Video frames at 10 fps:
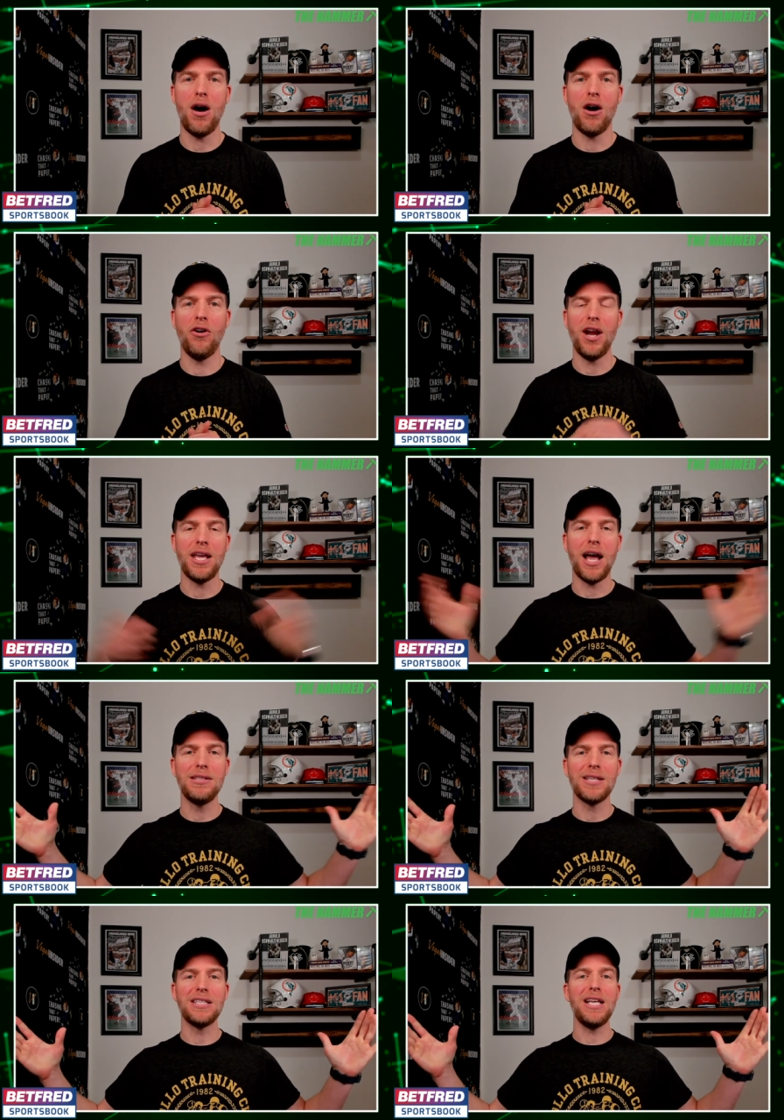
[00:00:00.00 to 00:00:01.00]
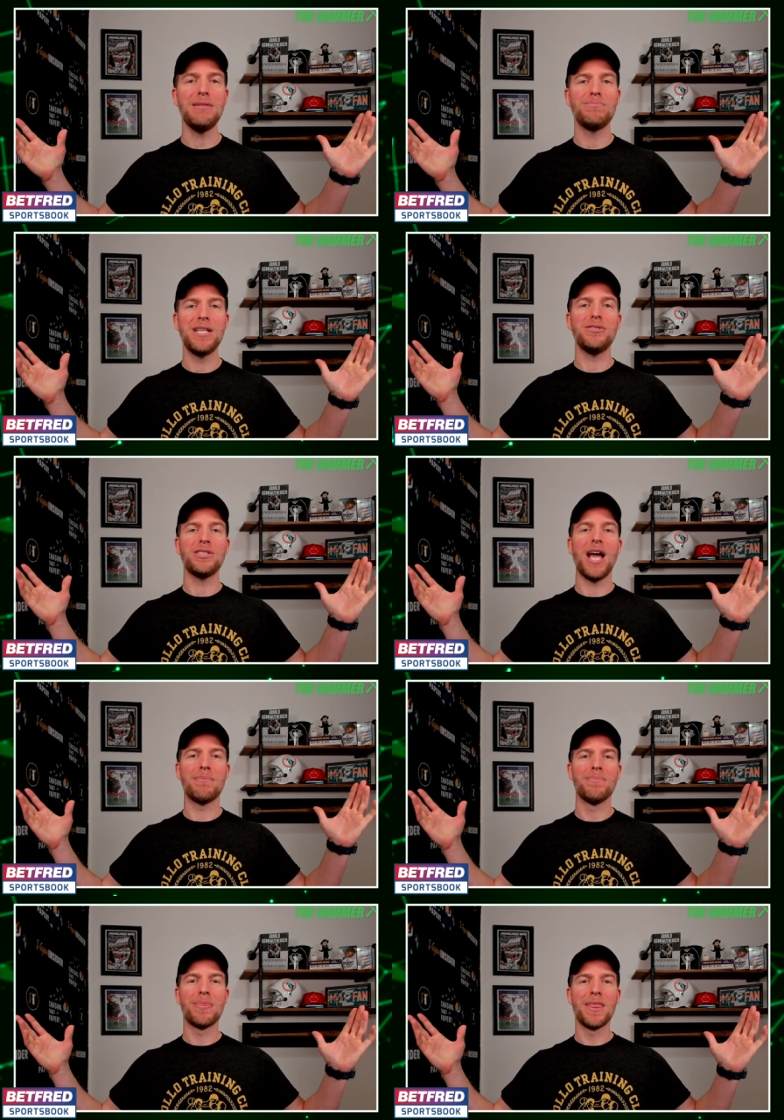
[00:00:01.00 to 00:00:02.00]
All right, guys, that's it. Teaser time
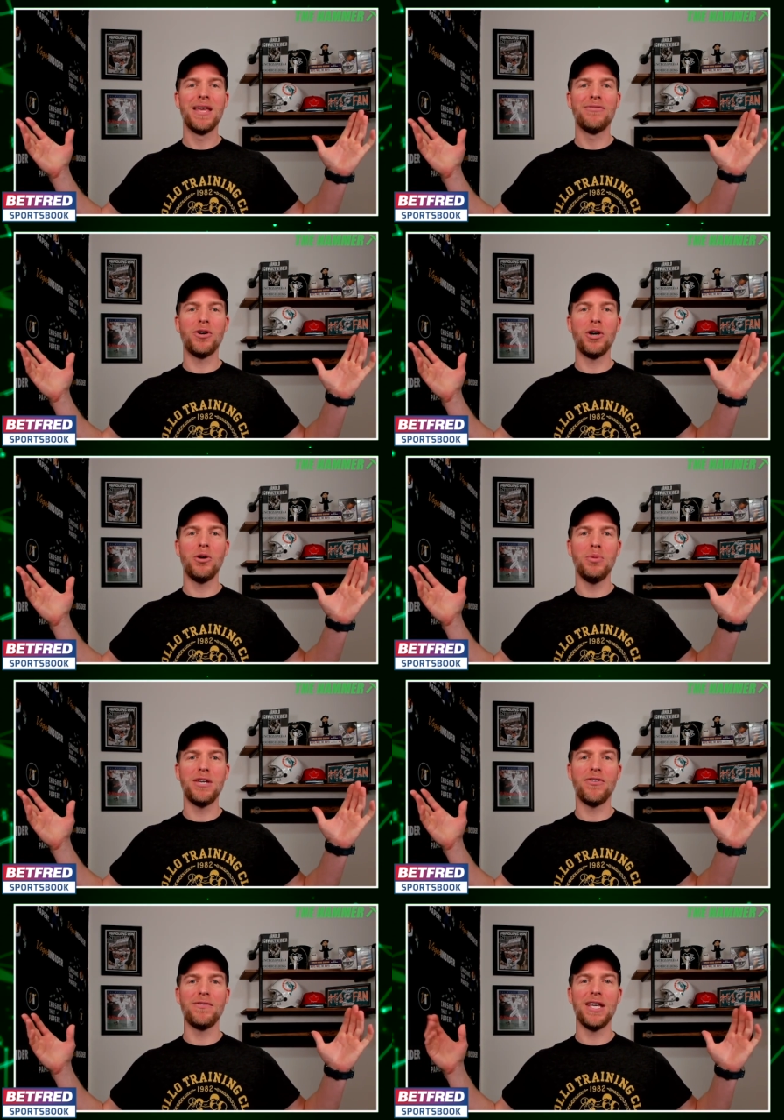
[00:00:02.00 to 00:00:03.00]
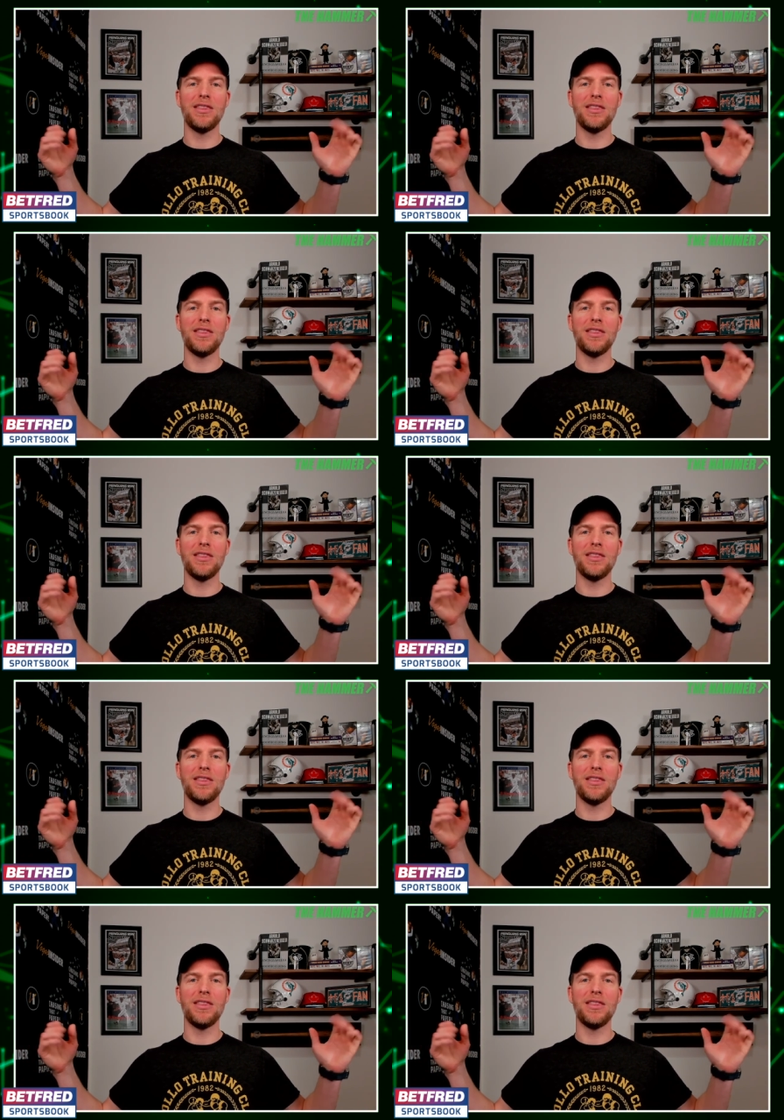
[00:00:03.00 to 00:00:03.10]
for week fifteen.